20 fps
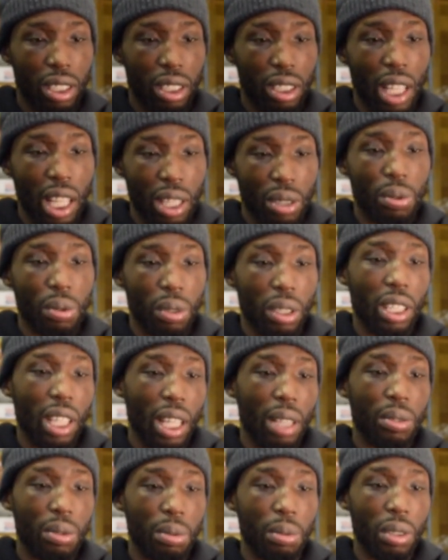That's what
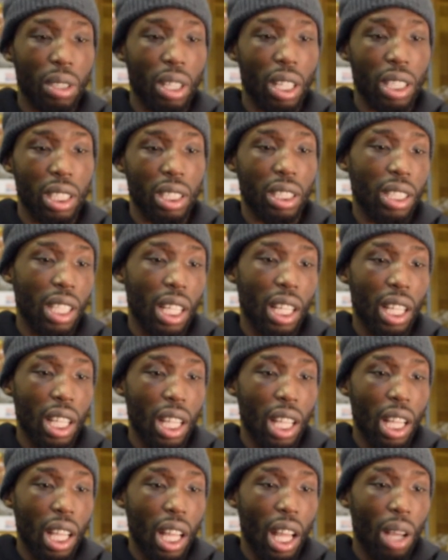kept me going, is that
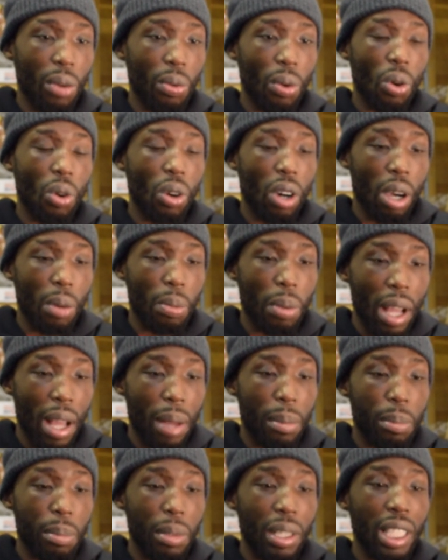I woke up
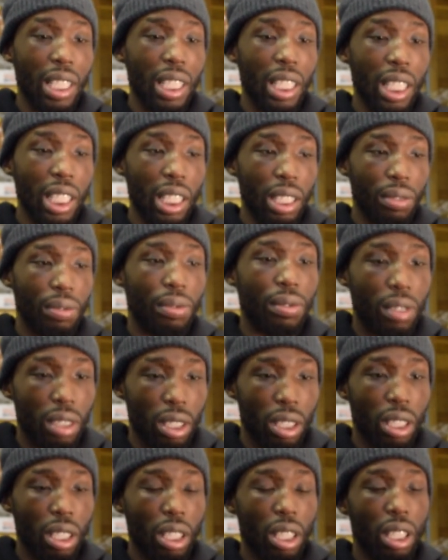and believed.
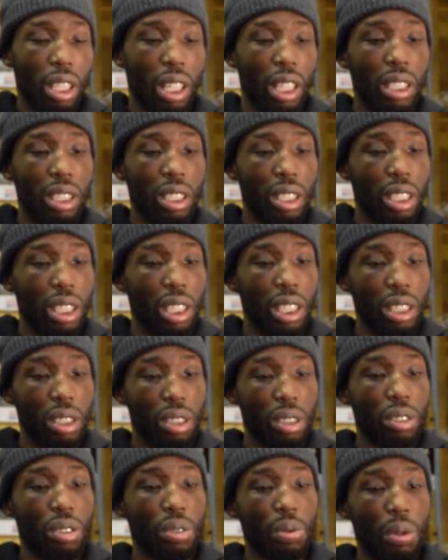I didn't
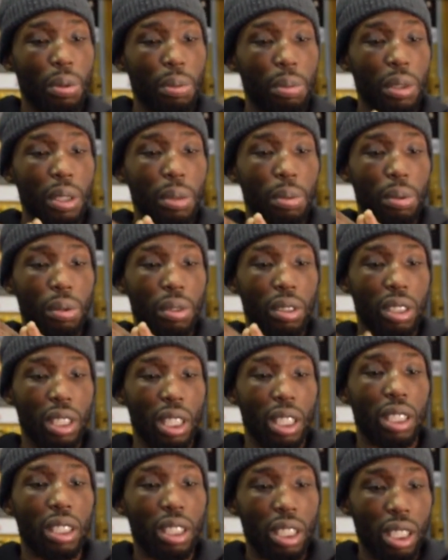listen to what people
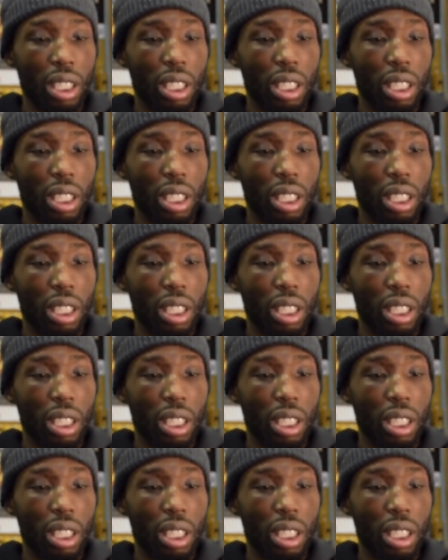said.